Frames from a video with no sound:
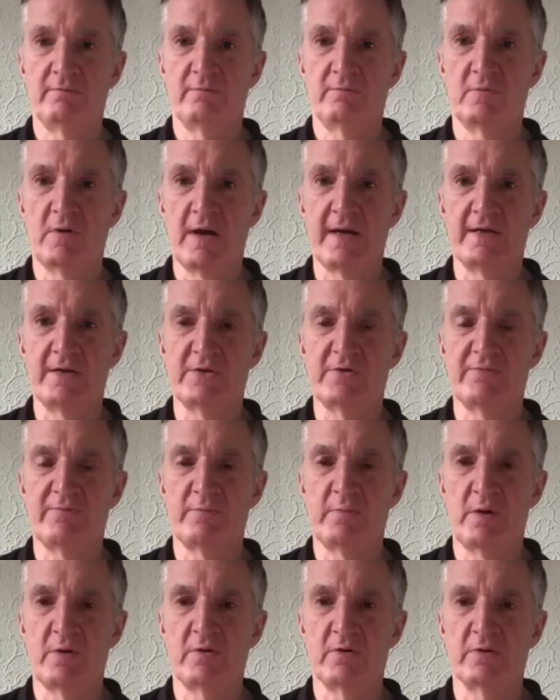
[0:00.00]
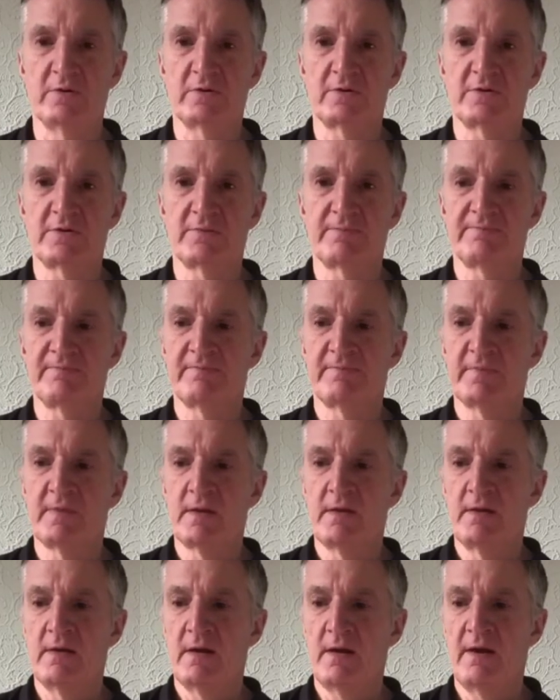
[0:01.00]
range of products.
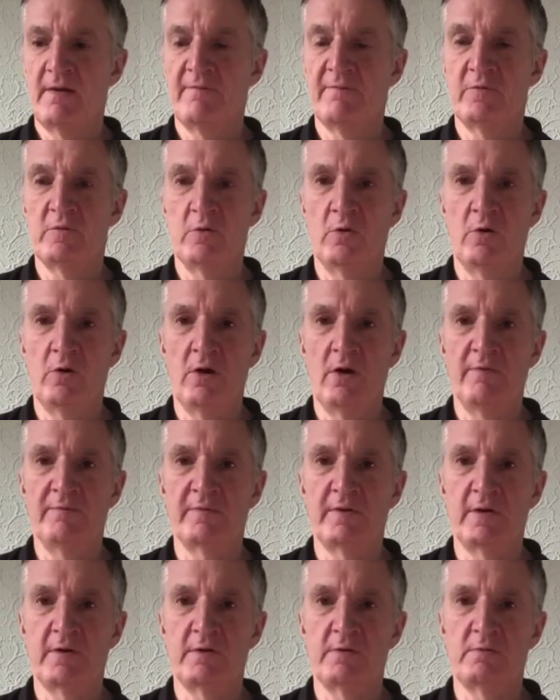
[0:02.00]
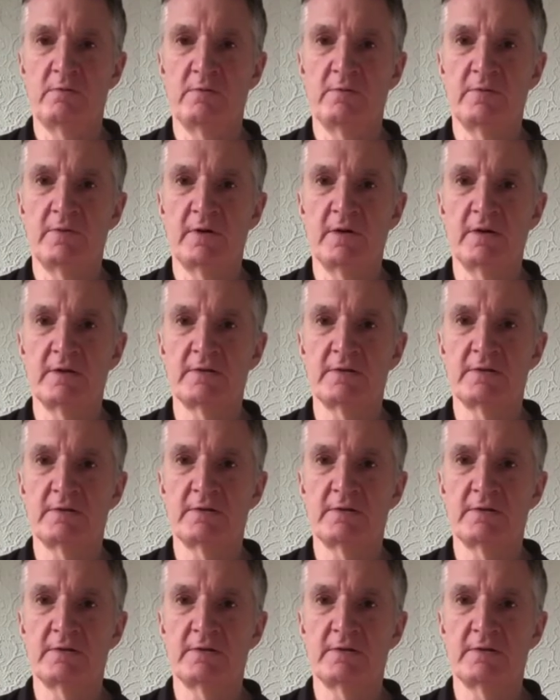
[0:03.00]
And for all of you that